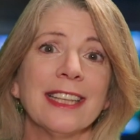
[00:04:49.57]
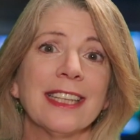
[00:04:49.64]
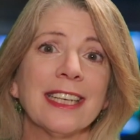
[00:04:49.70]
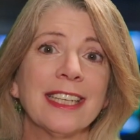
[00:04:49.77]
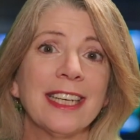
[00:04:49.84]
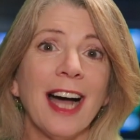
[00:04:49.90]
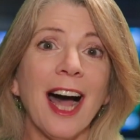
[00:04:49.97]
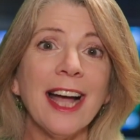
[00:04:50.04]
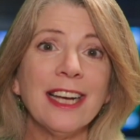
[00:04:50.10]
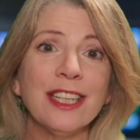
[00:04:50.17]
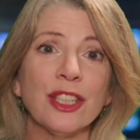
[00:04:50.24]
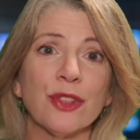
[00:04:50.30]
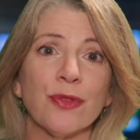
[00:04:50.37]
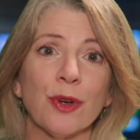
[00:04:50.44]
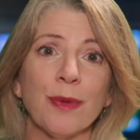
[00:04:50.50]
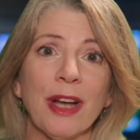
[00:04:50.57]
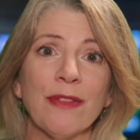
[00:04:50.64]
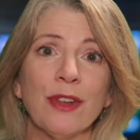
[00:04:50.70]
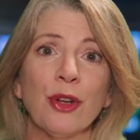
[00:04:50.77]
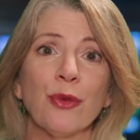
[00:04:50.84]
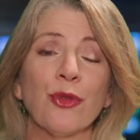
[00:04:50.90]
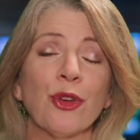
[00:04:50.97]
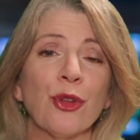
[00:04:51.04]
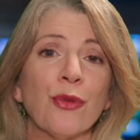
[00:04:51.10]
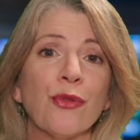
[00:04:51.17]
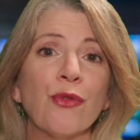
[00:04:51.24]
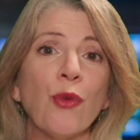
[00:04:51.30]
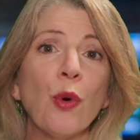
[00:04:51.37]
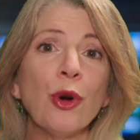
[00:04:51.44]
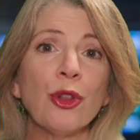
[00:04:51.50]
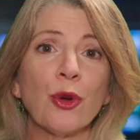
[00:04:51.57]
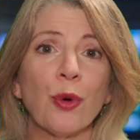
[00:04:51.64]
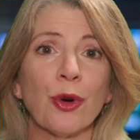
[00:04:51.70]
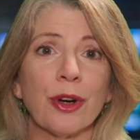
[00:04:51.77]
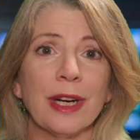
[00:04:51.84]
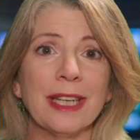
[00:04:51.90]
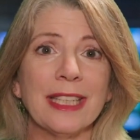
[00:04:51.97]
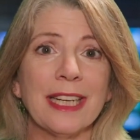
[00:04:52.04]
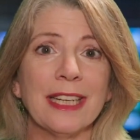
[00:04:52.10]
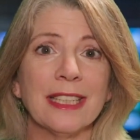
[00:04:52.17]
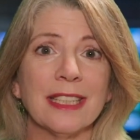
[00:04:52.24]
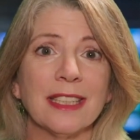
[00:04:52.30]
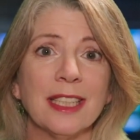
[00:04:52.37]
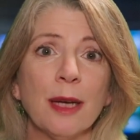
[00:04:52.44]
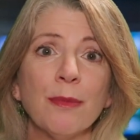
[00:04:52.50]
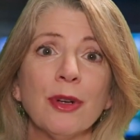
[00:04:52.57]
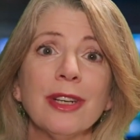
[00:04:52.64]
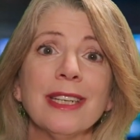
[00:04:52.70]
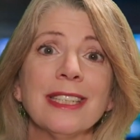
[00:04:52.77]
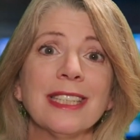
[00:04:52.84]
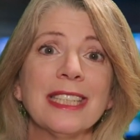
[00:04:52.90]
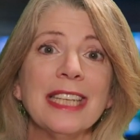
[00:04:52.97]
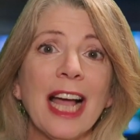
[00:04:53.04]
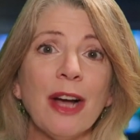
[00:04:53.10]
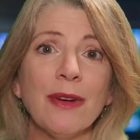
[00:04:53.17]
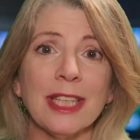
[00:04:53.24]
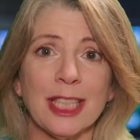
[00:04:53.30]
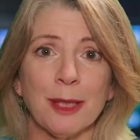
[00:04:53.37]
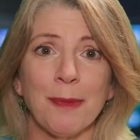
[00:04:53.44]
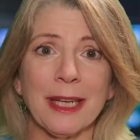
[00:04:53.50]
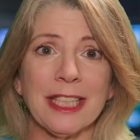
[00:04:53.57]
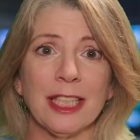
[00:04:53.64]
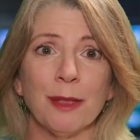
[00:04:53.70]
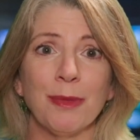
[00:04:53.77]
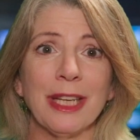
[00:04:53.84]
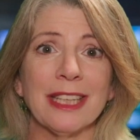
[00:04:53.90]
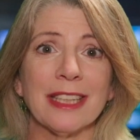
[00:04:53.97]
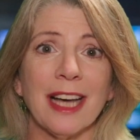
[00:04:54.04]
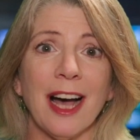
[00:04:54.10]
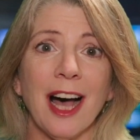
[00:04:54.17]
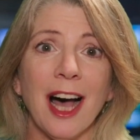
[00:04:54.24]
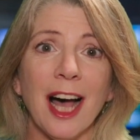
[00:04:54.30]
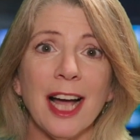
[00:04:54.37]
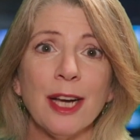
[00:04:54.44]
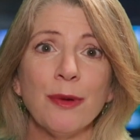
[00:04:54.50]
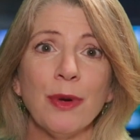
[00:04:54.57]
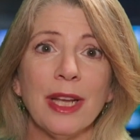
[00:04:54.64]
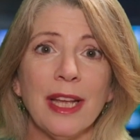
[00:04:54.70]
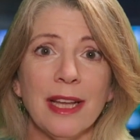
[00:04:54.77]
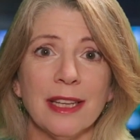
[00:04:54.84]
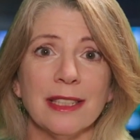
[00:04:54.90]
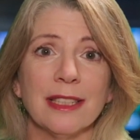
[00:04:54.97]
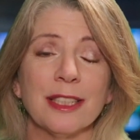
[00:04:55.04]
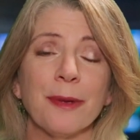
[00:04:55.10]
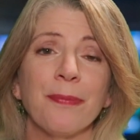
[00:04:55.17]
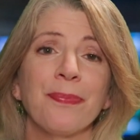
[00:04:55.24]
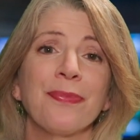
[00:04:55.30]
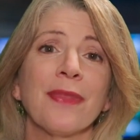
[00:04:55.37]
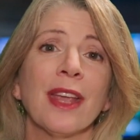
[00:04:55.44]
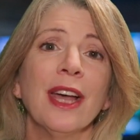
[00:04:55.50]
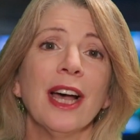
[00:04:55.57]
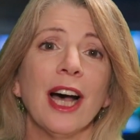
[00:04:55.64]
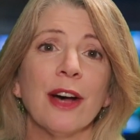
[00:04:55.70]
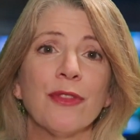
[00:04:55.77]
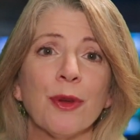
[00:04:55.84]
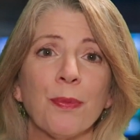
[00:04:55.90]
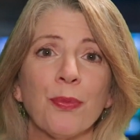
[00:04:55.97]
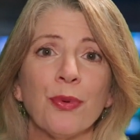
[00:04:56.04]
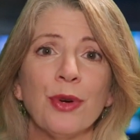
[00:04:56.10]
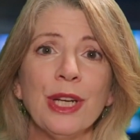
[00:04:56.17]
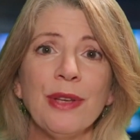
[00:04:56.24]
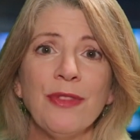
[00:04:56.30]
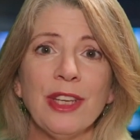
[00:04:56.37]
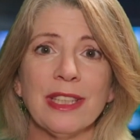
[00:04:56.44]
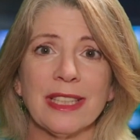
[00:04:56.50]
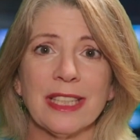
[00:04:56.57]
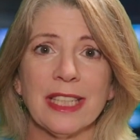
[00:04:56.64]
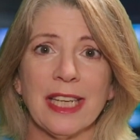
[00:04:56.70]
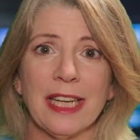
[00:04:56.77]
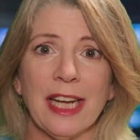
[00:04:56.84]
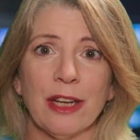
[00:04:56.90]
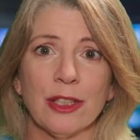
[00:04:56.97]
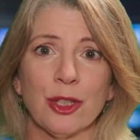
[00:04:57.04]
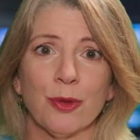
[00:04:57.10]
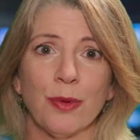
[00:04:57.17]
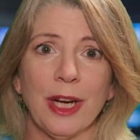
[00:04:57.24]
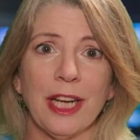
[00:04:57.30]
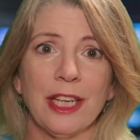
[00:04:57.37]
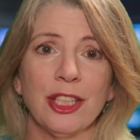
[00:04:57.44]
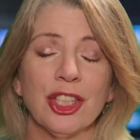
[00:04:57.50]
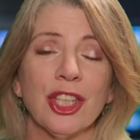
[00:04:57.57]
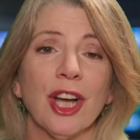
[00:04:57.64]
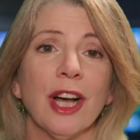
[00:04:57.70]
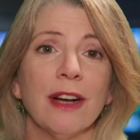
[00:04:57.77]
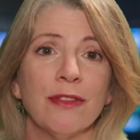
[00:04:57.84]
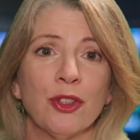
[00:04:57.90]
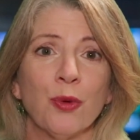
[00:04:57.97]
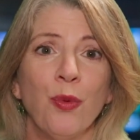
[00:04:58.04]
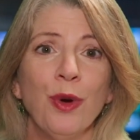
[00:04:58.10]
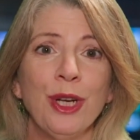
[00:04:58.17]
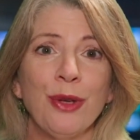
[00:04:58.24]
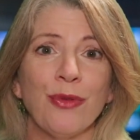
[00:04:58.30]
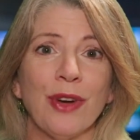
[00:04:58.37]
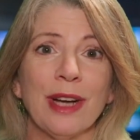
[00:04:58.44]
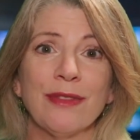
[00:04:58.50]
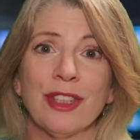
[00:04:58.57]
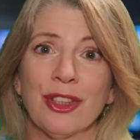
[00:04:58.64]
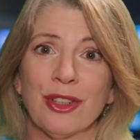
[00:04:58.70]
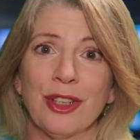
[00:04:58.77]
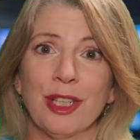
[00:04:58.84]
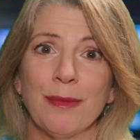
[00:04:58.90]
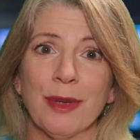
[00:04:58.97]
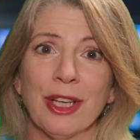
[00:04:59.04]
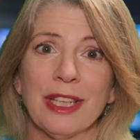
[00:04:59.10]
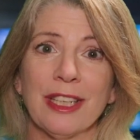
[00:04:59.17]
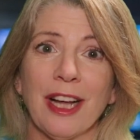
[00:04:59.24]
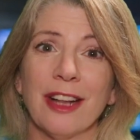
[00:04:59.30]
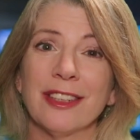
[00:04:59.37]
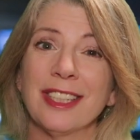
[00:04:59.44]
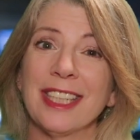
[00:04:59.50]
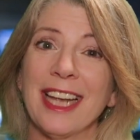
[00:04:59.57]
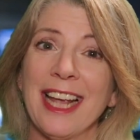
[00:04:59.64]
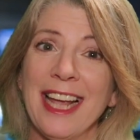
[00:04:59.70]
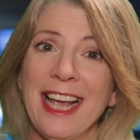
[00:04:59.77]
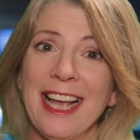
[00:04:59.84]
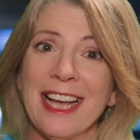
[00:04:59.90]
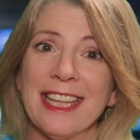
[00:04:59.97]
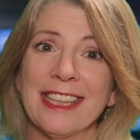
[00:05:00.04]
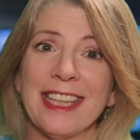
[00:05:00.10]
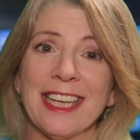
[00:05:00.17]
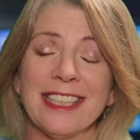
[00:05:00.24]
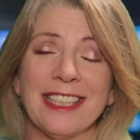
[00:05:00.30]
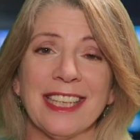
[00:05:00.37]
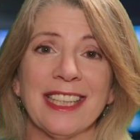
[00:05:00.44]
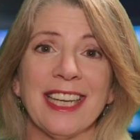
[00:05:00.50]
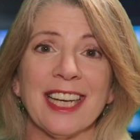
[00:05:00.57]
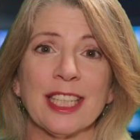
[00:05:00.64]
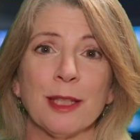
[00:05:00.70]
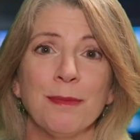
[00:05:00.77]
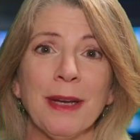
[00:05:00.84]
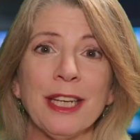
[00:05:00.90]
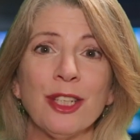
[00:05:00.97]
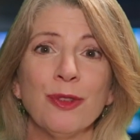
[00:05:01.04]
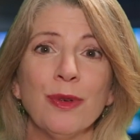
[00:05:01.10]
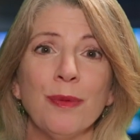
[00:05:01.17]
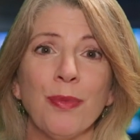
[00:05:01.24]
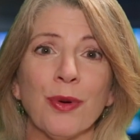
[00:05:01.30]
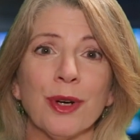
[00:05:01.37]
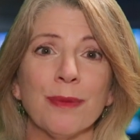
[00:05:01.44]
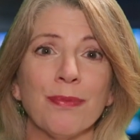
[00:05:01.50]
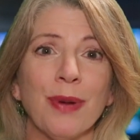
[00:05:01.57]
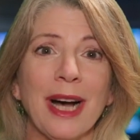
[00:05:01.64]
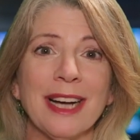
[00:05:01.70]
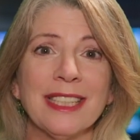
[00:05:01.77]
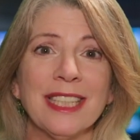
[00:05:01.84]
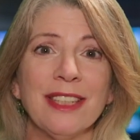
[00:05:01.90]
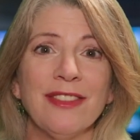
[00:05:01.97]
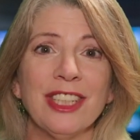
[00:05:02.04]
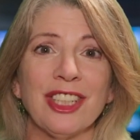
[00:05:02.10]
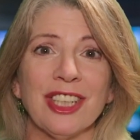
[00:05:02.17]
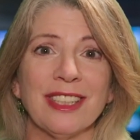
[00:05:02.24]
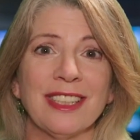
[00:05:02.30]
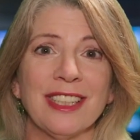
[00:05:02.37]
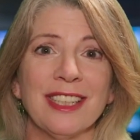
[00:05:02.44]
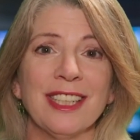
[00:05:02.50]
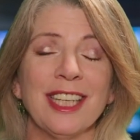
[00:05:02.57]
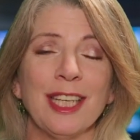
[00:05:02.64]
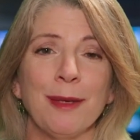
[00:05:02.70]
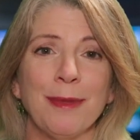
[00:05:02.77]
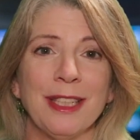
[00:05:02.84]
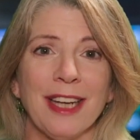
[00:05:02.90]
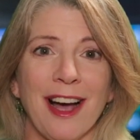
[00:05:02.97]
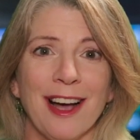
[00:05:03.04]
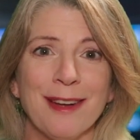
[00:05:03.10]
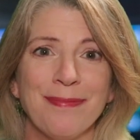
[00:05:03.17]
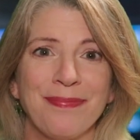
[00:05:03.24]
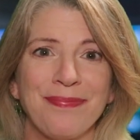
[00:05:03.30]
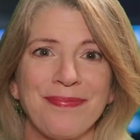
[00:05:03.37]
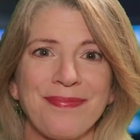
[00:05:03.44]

The guidance for revenue for the fourth quarter ending in December is now expected to be at the high end of the previously announced range of $25 to $30 million, and they said they expect to report positive adjusted EBITDA.